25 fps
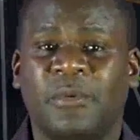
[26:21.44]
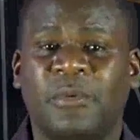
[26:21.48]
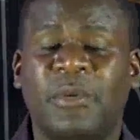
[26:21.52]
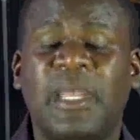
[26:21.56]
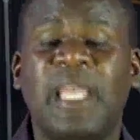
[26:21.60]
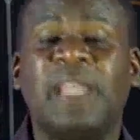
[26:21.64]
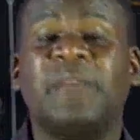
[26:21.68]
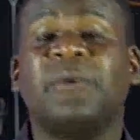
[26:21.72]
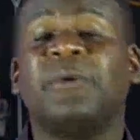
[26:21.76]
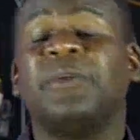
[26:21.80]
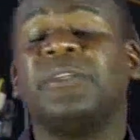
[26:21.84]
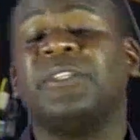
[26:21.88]

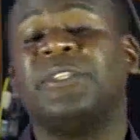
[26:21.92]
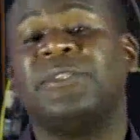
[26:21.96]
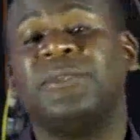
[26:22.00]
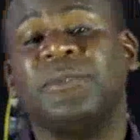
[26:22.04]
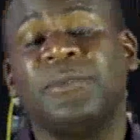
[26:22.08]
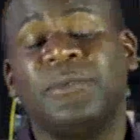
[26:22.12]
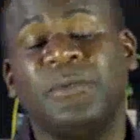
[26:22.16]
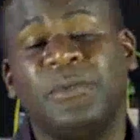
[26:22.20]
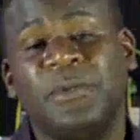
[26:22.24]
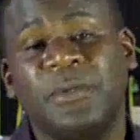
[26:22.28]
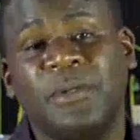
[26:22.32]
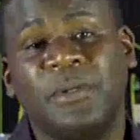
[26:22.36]
We are used
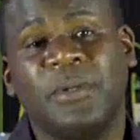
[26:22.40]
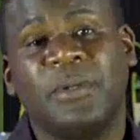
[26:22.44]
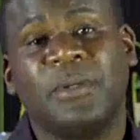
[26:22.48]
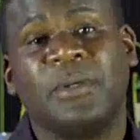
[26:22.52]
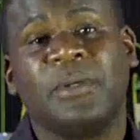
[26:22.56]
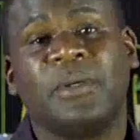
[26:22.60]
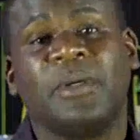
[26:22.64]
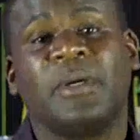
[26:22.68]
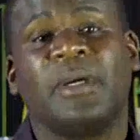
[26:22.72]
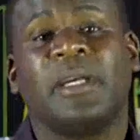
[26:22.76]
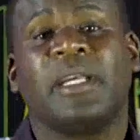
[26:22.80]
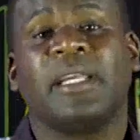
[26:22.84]
to
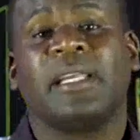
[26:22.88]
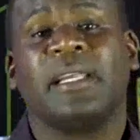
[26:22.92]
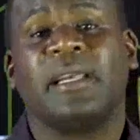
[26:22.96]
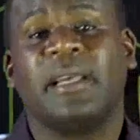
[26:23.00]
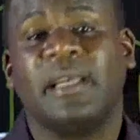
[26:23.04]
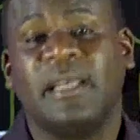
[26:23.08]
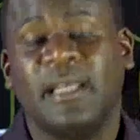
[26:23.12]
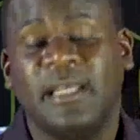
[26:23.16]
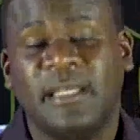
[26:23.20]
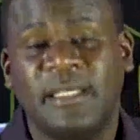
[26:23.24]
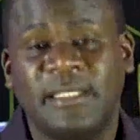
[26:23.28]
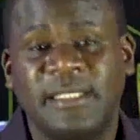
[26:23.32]

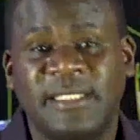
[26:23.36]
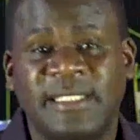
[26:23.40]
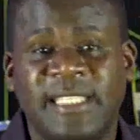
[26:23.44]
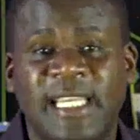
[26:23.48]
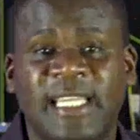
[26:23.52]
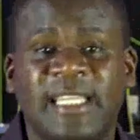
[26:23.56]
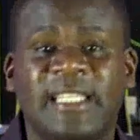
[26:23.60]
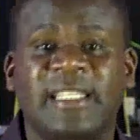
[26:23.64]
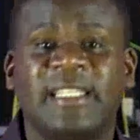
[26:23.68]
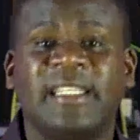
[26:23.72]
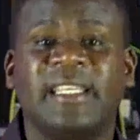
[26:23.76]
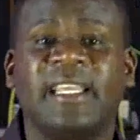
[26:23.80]

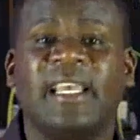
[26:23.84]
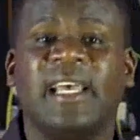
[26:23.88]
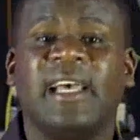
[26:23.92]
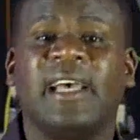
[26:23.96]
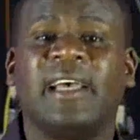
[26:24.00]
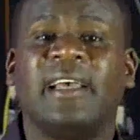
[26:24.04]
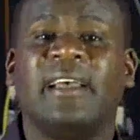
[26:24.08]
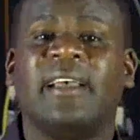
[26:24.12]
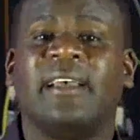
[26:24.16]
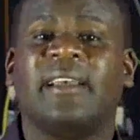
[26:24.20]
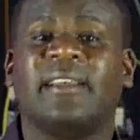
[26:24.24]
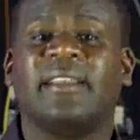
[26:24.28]

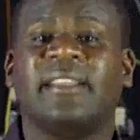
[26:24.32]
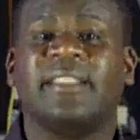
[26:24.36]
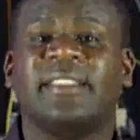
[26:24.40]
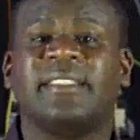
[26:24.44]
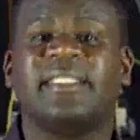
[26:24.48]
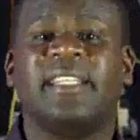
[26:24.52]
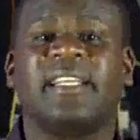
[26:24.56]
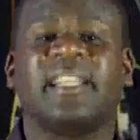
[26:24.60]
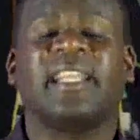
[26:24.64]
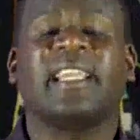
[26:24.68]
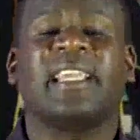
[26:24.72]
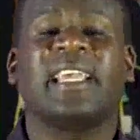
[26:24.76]
saidia,
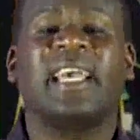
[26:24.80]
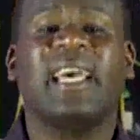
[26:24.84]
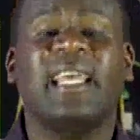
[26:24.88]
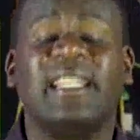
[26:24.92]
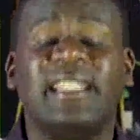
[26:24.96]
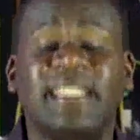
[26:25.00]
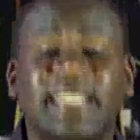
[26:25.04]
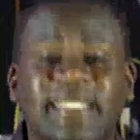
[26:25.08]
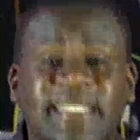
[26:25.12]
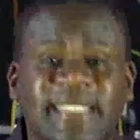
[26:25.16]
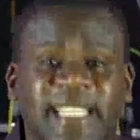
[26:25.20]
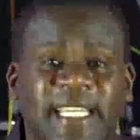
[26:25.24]

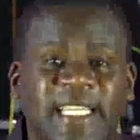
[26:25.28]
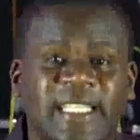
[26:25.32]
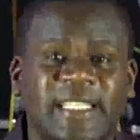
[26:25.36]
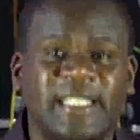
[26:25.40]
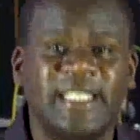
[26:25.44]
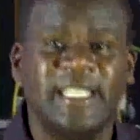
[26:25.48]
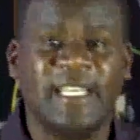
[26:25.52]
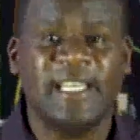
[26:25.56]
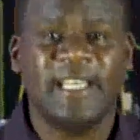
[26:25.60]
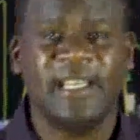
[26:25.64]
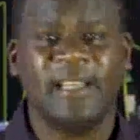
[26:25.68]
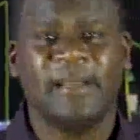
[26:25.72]
serikali
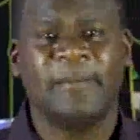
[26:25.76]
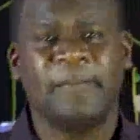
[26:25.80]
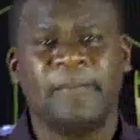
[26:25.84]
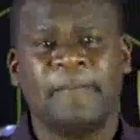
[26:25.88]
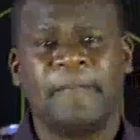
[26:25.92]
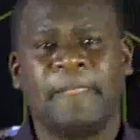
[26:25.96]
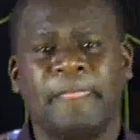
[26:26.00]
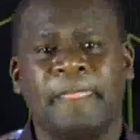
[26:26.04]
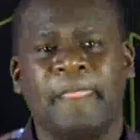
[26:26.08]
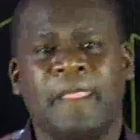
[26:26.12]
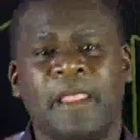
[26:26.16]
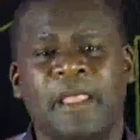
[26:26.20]
saidia,
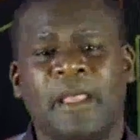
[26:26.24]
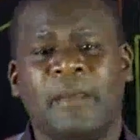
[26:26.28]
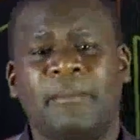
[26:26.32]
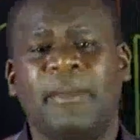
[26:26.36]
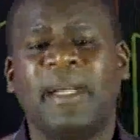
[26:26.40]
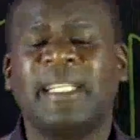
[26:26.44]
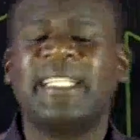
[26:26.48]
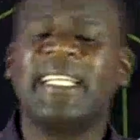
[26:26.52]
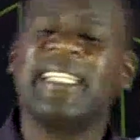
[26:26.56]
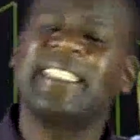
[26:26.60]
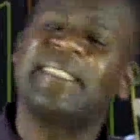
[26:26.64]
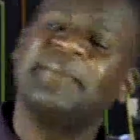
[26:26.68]

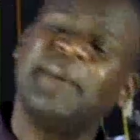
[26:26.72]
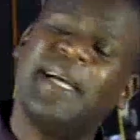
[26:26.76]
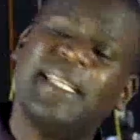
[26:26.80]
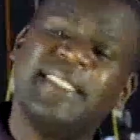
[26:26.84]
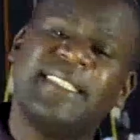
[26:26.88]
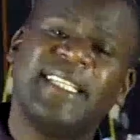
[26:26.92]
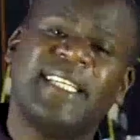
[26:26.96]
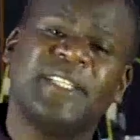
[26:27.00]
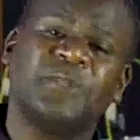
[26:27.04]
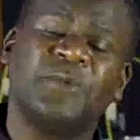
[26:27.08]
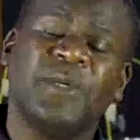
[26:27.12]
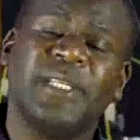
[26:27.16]
but as
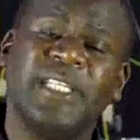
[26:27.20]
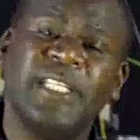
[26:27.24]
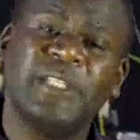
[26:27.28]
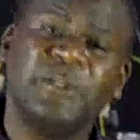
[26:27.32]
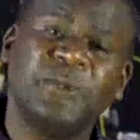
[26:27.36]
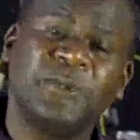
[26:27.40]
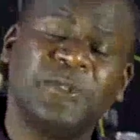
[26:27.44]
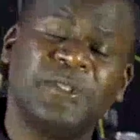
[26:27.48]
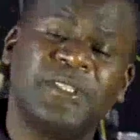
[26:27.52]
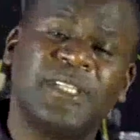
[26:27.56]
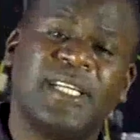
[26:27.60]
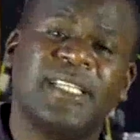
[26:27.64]
much as we
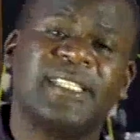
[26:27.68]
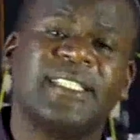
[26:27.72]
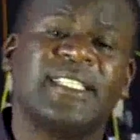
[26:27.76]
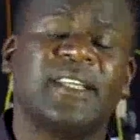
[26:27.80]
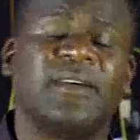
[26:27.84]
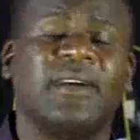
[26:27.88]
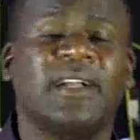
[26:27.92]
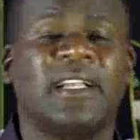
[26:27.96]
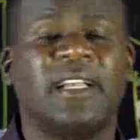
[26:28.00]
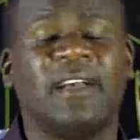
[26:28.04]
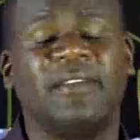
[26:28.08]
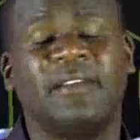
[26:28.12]
need to trust
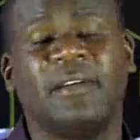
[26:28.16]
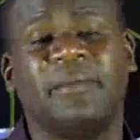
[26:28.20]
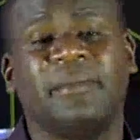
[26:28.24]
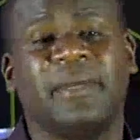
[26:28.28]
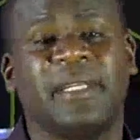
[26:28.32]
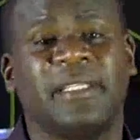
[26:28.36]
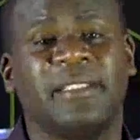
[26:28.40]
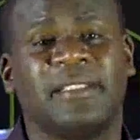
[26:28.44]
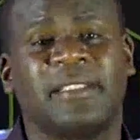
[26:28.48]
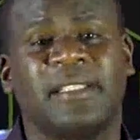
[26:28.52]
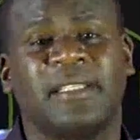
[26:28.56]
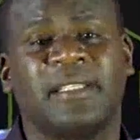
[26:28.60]
our
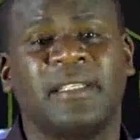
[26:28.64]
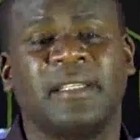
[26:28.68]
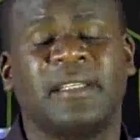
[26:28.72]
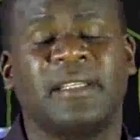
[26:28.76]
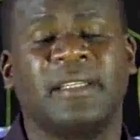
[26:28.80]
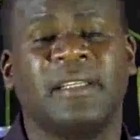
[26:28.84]
government